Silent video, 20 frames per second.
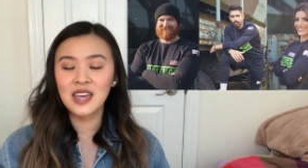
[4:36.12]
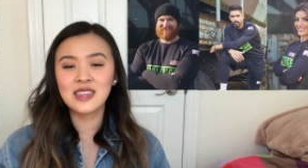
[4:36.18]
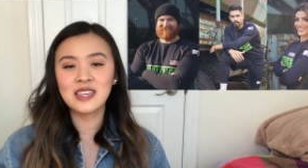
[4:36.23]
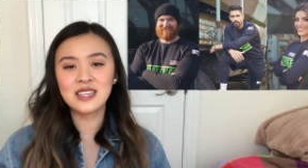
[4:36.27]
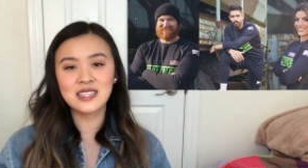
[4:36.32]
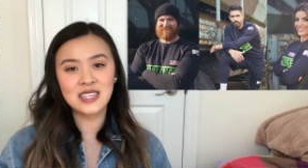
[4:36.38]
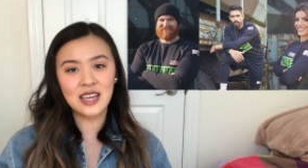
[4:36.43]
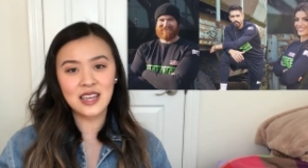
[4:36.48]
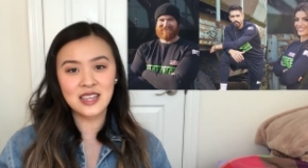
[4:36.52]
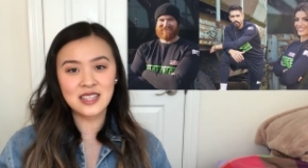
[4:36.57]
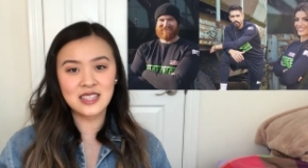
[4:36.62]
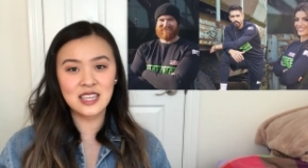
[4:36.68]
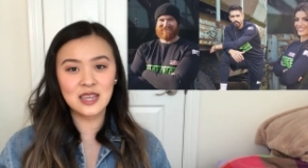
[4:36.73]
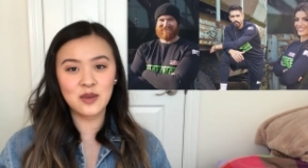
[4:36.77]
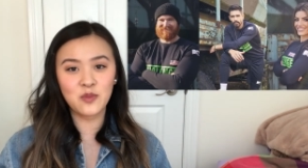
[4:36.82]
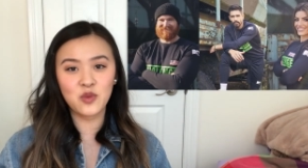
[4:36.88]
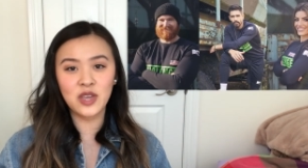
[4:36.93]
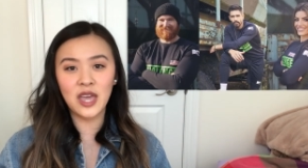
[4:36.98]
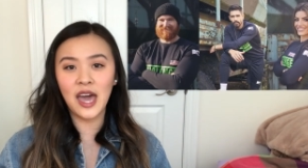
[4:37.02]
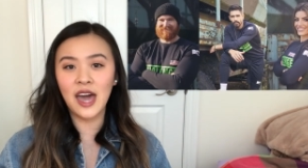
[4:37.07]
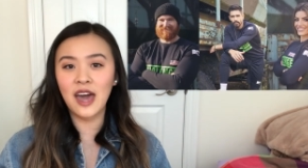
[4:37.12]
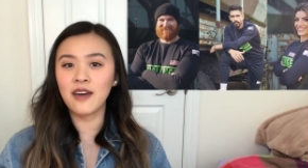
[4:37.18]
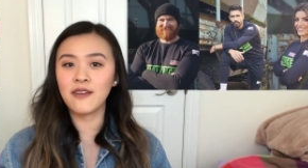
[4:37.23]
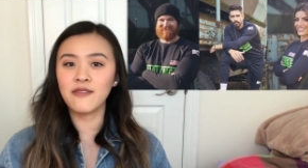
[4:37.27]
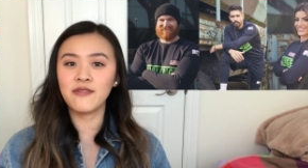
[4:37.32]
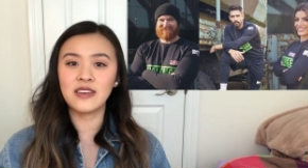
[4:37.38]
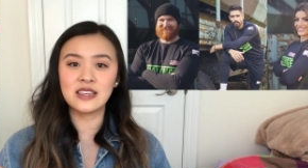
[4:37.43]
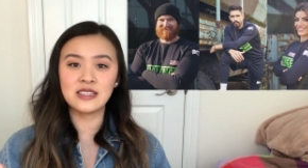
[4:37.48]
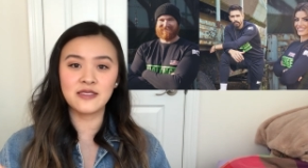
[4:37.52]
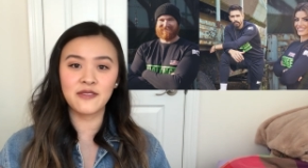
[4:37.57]
The second team we
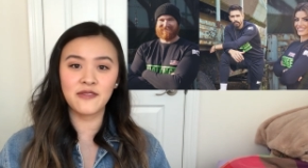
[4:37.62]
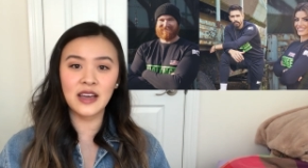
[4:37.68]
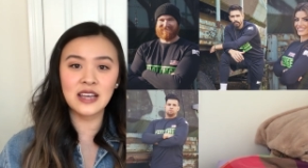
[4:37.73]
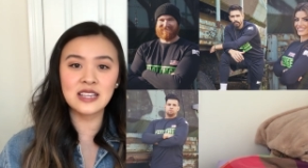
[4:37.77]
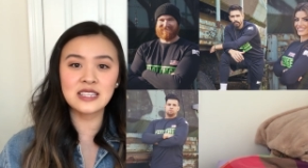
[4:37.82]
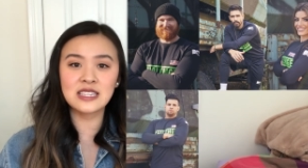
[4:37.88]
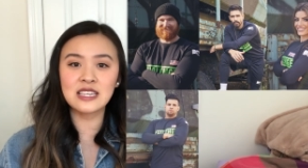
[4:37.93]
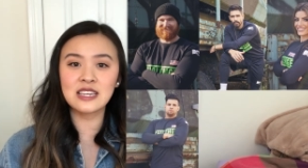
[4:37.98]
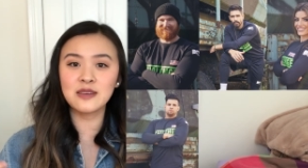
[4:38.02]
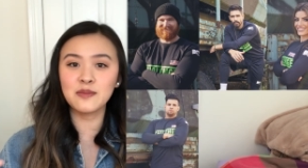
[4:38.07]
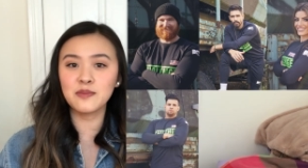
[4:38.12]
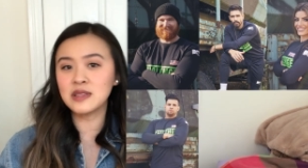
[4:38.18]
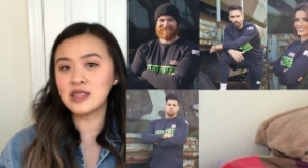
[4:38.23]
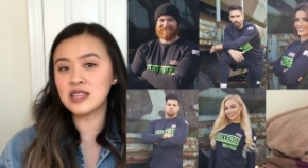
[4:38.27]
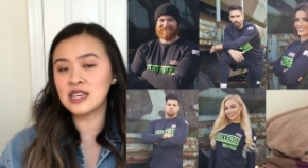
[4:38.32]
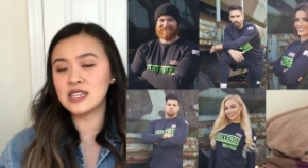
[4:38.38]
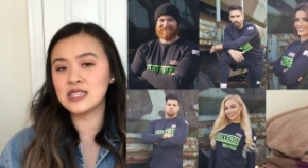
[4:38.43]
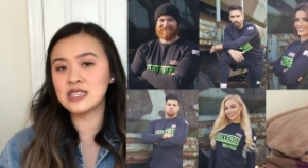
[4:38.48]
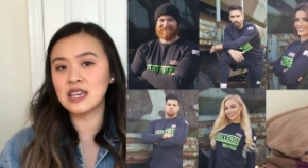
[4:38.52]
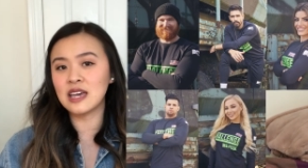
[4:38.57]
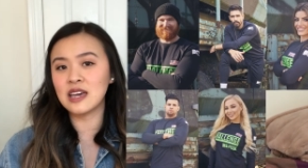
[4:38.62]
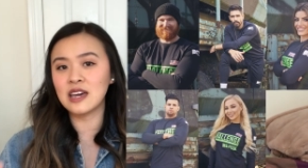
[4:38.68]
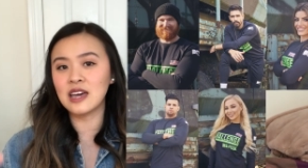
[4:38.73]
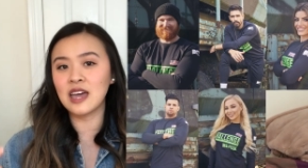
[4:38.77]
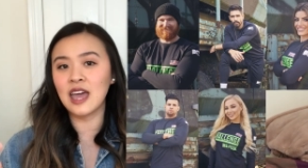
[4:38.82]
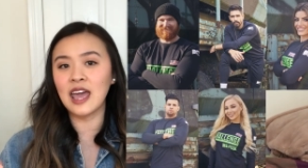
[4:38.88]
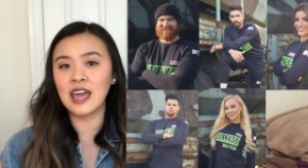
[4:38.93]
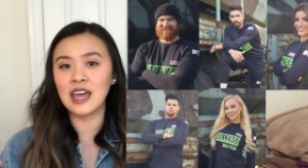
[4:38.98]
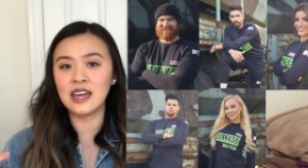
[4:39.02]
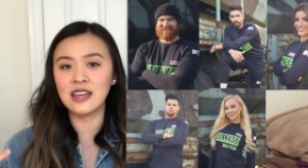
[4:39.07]
have is Fessy,
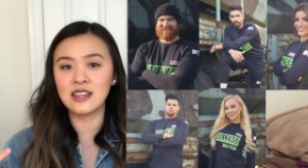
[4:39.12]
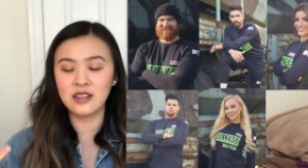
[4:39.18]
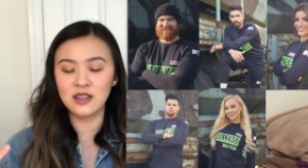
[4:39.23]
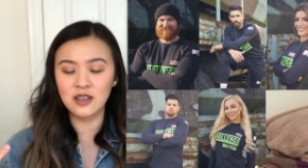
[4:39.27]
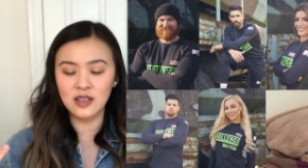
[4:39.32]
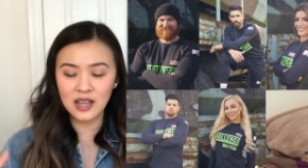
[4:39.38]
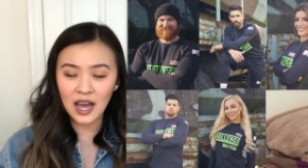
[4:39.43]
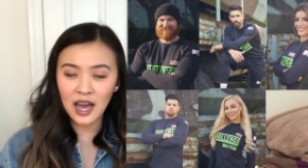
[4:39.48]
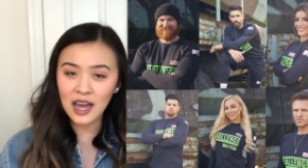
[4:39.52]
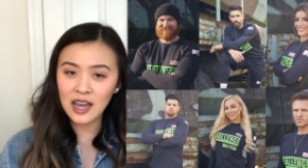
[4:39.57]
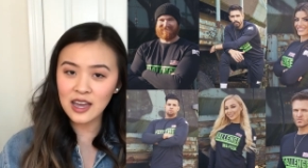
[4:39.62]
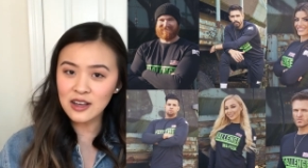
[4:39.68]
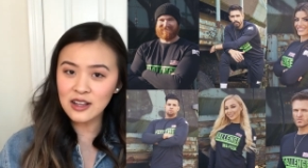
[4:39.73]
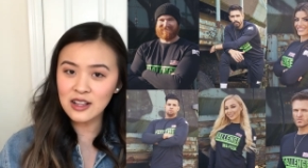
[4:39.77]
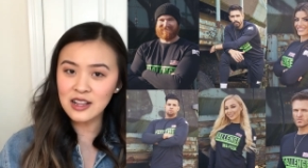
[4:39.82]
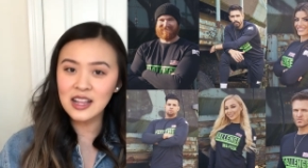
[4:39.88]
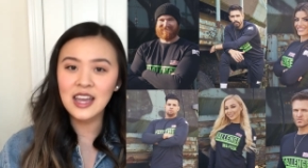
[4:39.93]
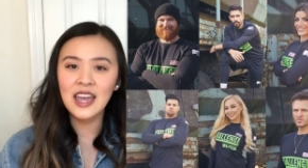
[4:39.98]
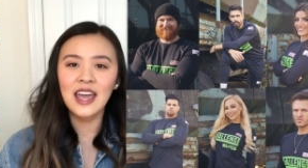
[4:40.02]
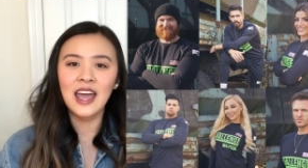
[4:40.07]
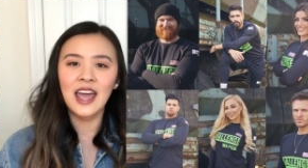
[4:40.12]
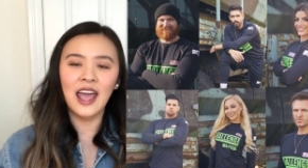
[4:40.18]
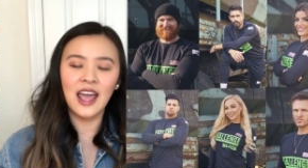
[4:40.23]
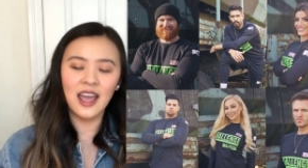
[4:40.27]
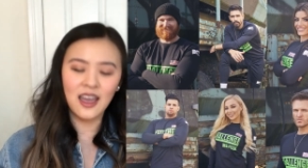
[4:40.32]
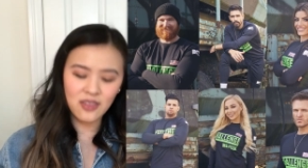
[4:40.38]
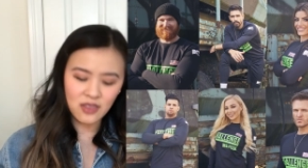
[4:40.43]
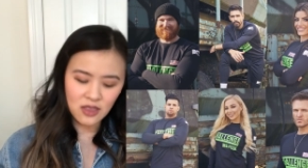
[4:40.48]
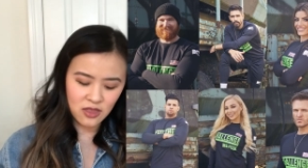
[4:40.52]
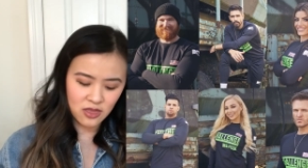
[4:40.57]
Melissa, and Kyle.
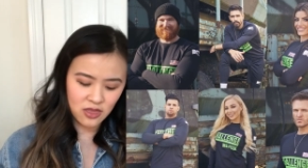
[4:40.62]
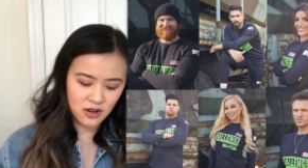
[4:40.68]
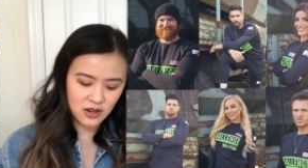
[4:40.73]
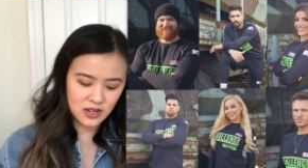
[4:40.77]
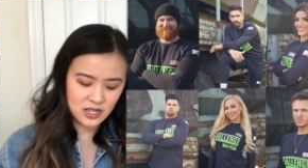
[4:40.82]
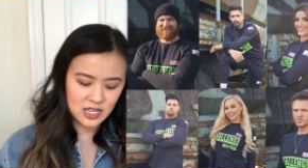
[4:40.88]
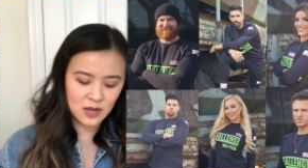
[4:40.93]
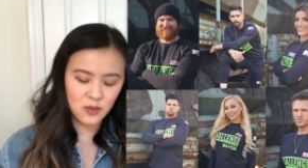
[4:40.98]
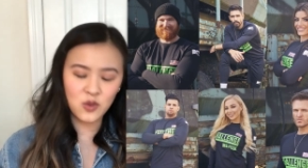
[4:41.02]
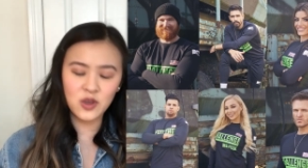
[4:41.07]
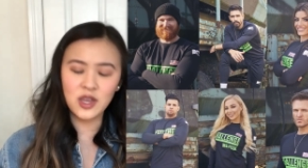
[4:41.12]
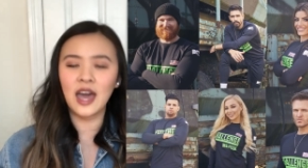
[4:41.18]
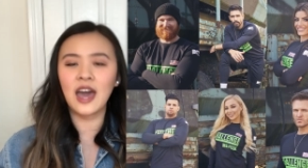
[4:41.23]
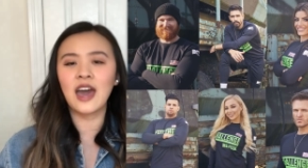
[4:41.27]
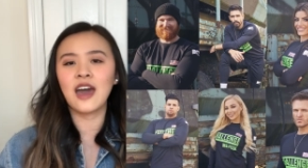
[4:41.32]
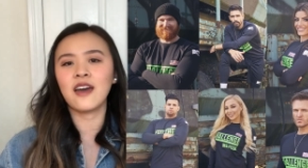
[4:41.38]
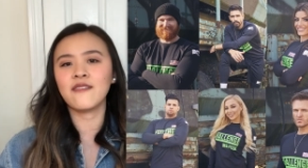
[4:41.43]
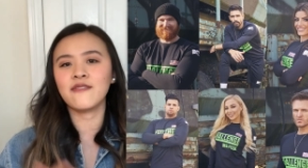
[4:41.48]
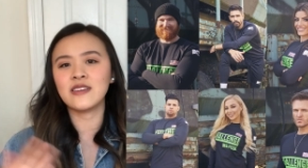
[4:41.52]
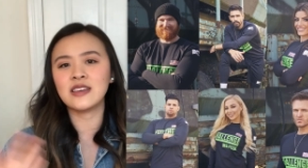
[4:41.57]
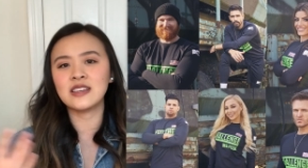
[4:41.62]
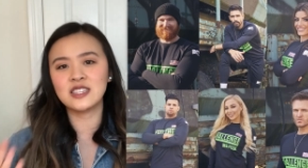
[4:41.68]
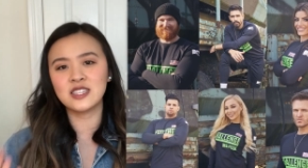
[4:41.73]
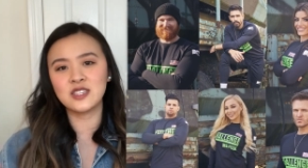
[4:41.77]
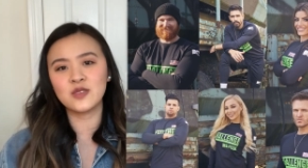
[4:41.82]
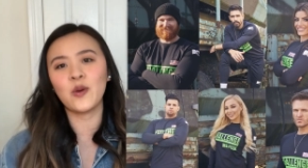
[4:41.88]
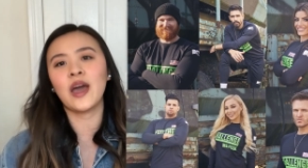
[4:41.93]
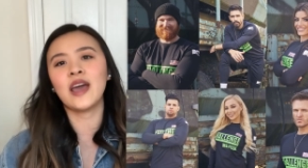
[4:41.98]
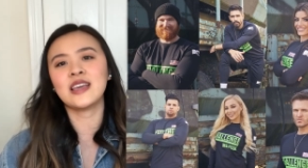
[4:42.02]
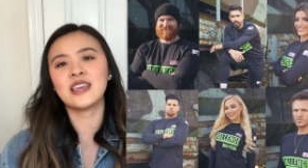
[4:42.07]
And the third team we have is
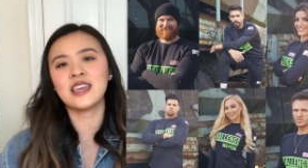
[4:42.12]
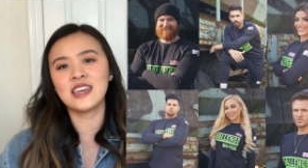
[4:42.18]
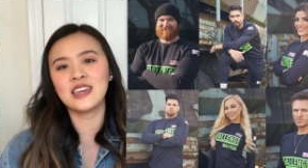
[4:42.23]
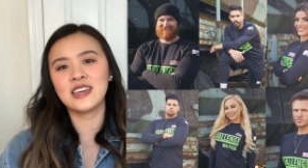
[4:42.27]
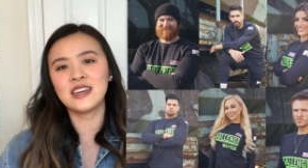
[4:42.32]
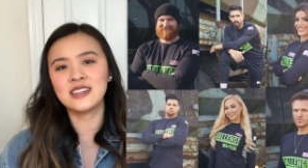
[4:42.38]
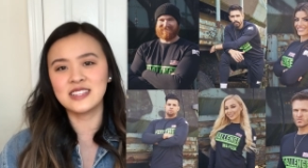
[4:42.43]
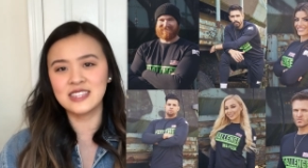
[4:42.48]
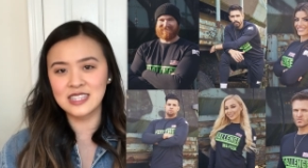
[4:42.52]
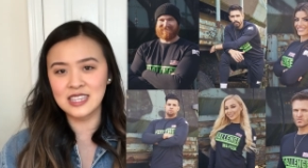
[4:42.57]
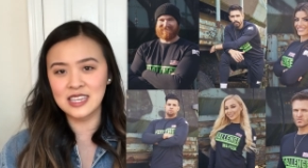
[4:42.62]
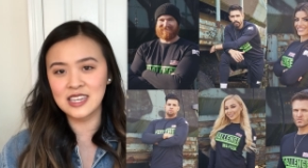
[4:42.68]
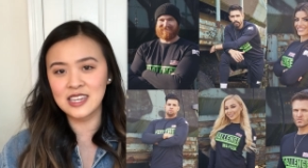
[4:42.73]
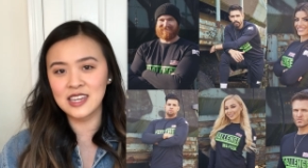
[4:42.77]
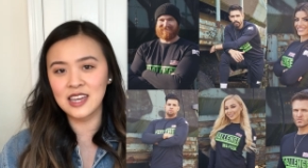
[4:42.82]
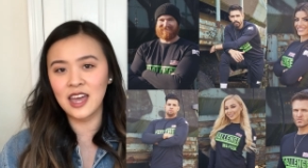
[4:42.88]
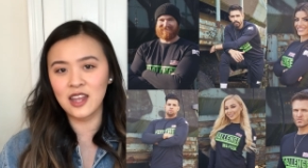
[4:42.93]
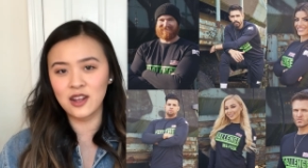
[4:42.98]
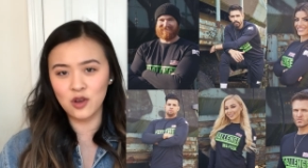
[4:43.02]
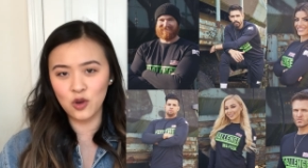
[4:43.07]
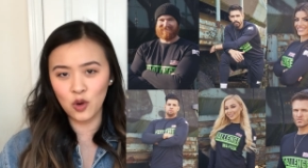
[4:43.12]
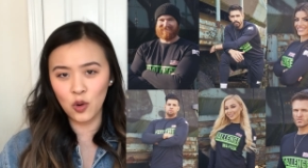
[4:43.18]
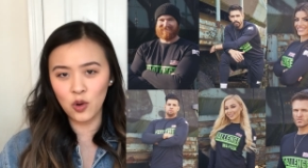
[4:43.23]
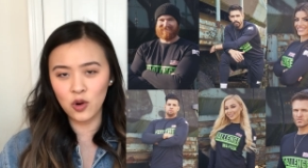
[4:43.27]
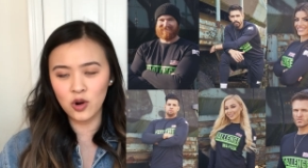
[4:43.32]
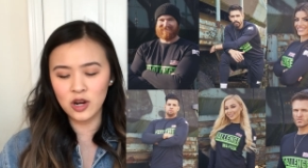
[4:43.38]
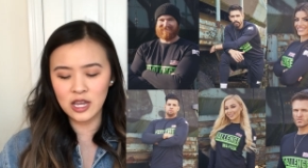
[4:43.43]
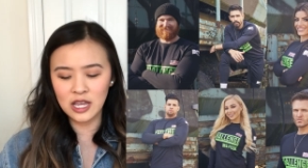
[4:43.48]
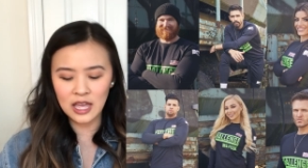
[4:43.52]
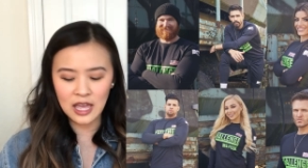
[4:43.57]
Swaggy, Dee, and
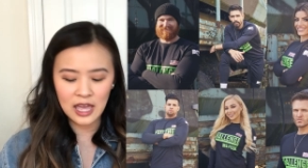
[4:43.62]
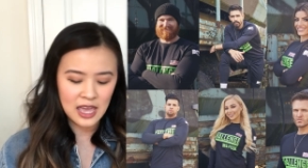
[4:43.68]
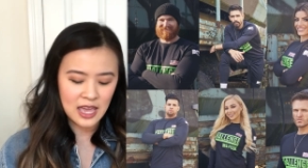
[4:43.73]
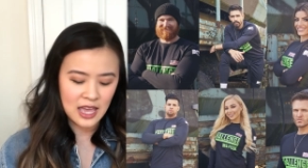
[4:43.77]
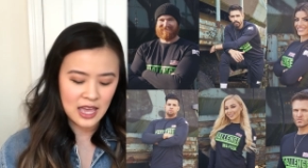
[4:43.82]
Corey.